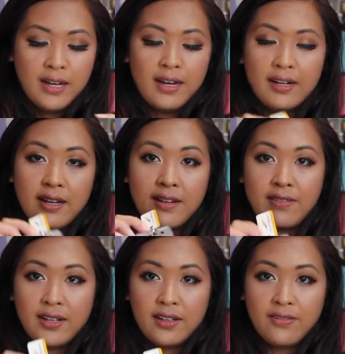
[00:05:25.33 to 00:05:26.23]
And I have
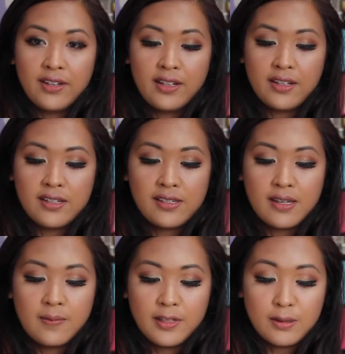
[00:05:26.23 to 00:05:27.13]
LA Fitness.
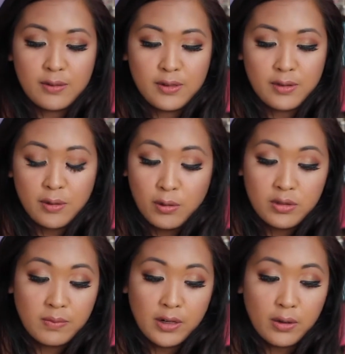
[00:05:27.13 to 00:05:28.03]
This one's on hold,
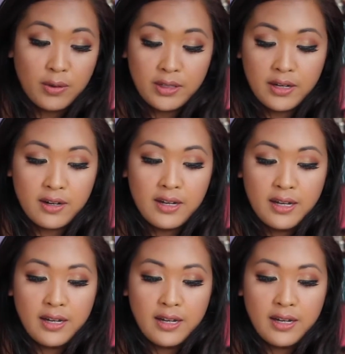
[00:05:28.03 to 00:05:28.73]
so I'm not going there.